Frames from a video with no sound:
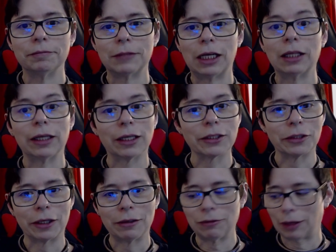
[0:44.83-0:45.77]
elixir
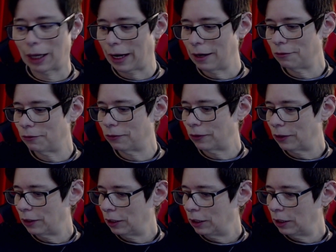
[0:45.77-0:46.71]
of life.
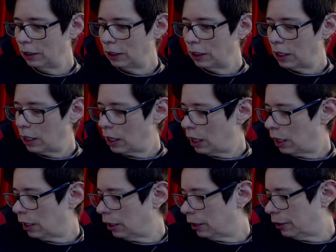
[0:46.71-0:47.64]

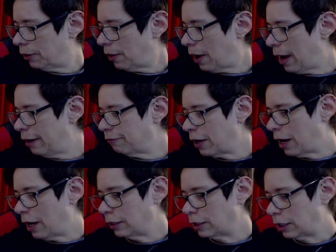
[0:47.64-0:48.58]
Uh, I've
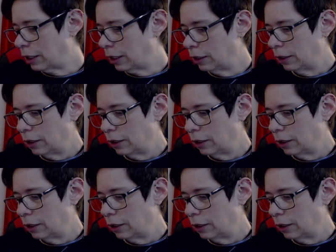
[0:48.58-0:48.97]
got uh,